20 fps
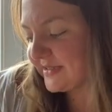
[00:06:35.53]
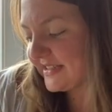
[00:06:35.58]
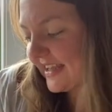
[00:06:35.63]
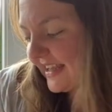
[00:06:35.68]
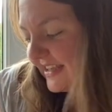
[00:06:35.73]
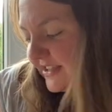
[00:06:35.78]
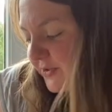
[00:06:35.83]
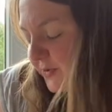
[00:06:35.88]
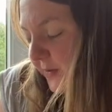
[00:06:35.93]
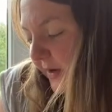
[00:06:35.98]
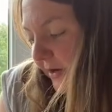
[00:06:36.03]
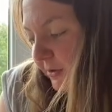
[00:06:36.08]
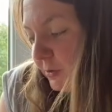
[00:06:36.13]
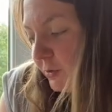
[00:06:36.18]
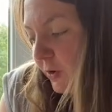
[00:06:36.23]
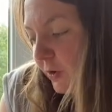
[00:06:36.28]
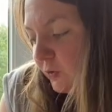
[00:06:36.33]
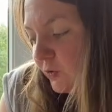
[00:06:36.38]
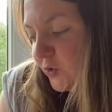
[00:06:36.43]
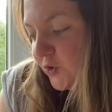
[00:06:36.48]
a little girl
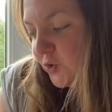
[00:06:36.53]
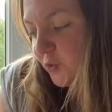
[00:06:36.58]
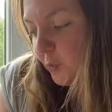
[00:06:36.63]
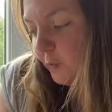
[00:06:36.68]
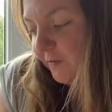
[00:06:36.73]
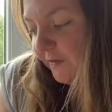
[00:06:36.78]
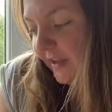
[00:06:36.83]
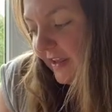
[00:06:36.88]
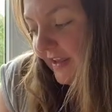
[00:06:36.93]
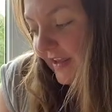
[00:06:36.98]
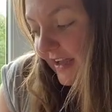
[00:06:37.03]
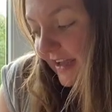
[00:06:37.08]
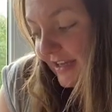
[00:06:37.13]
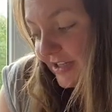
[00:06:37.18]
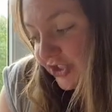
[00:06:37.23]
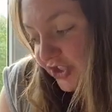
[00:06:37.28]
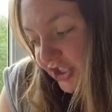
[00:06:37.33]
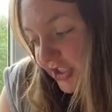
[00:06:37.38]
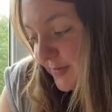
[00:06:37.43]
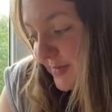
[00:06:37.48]
called Sophie, and
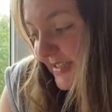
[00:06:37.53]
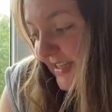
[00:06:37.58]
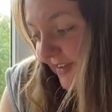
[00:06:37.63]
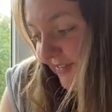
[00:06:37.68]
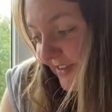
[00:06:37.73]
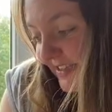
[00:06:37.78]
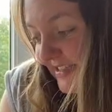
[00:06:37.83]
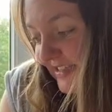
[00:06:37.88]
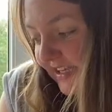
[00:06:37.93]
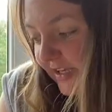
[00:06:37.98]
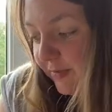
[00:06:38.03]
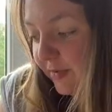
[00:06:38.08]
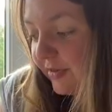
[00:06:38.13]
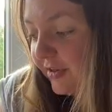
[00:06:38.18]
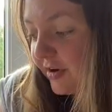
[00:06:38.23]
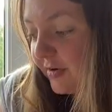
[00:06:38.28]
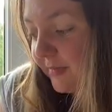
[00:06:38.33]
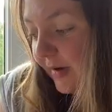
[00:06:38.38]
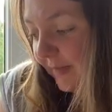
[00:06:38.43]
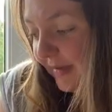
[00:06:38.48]
she was having tea with her
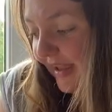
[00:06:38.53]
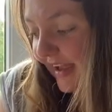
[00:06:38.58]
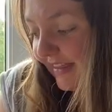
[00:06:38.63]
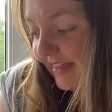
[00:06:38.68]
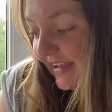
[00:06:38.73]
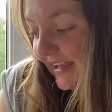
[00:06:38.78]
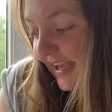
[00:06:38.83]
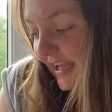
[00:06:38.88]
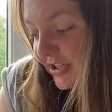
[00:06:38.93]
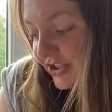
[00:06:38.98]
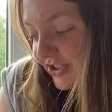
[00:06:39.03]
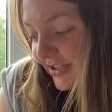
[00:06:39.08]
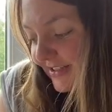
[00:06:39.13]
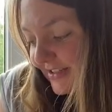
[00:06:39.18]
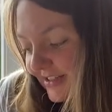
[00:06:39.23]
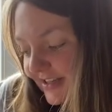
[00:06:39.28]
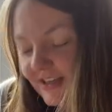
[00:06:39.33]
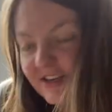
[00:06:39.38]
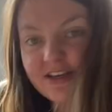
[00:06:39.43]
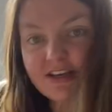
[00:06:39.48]
mummy in the kitchen.
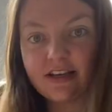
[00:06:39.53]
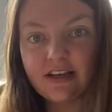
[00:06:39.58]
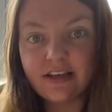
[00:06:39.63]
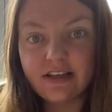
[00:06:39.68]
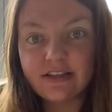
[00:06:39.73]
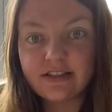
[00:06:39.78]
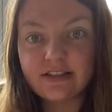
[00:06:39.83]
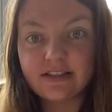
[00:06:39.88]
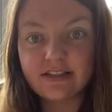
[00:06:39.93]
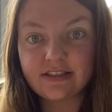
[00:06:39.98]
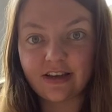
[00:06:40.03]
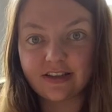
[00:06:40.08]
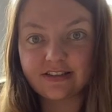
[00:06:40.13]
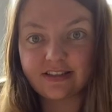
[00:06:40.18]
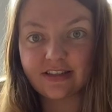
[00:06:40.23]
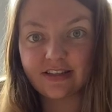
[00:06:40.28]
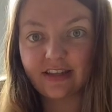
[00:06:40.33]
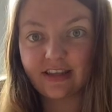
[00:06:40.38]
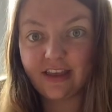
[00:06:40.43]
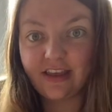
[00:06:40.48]

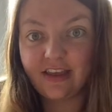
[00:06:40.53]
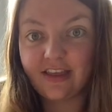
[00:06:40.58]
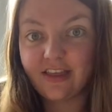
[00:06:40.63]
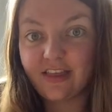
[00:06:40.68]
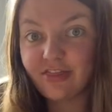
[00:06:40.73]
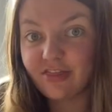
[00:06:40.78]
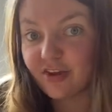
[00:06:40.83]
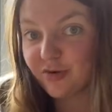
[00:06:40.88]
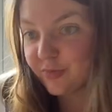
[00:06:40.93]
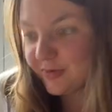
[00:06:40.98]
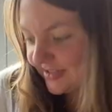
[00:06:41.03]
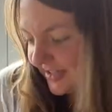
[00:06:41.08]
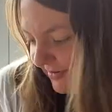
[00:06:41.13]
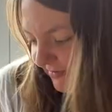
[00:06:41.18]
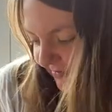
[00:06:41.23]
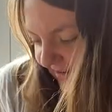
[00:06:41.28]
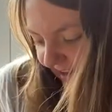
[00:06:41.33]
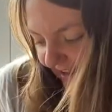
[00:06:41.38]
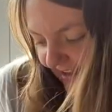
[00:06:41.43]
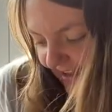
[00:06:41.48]
Suddenly, there was a
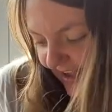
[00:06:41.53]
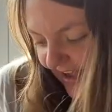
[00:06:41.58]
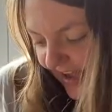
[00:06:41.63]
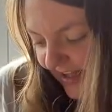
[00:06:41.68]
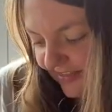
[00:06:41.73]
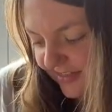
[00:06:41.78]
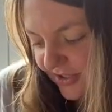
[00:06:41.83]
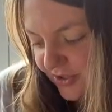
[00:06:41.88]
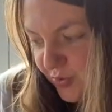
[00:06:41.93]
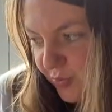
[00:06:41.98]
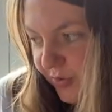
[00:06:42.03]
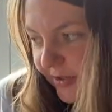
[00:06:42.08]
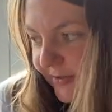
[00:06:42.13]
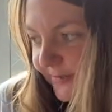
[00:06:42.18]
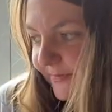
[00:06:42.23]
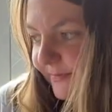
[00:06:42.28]
ring at the door.